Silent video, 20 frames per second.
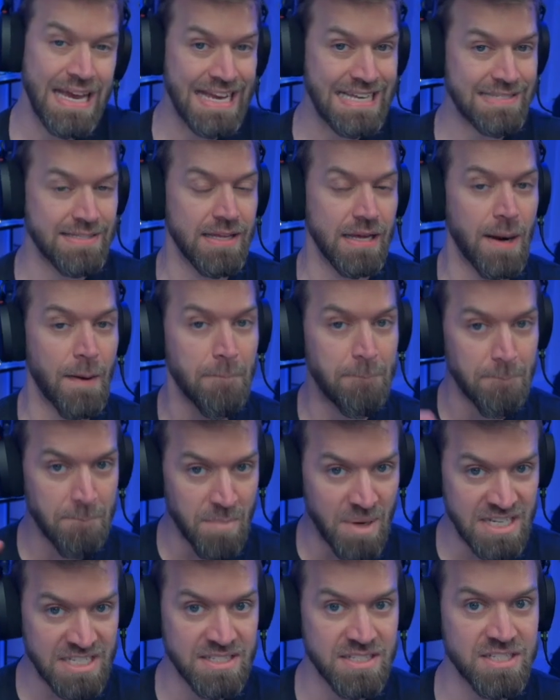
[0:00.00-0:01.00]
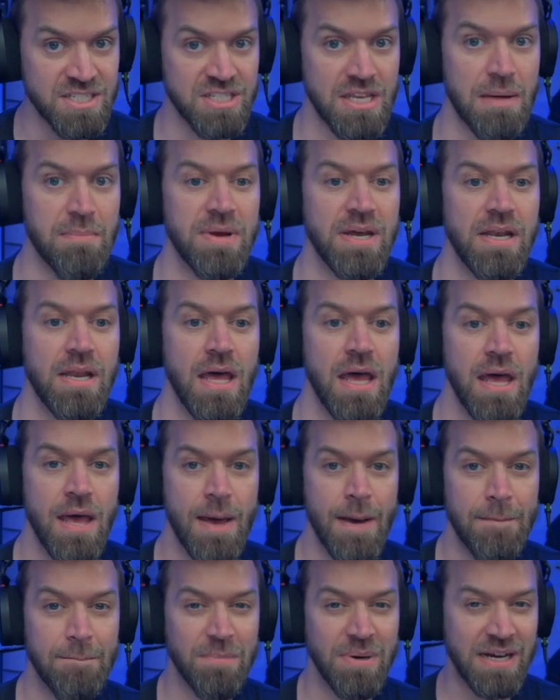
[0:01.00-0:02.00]
It's not a must summon,
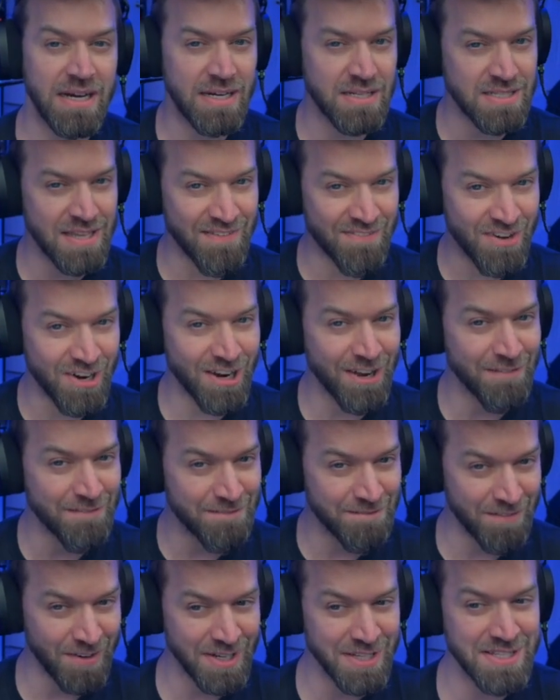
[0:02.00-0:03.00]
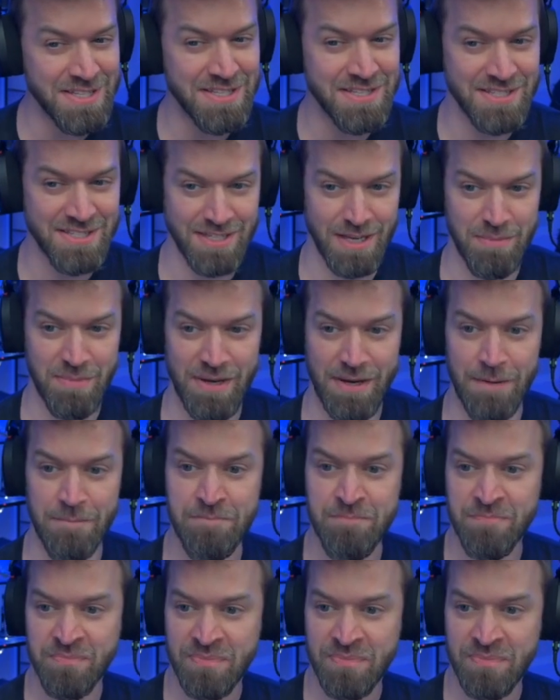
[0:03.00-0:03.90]
but it is a very fun summon.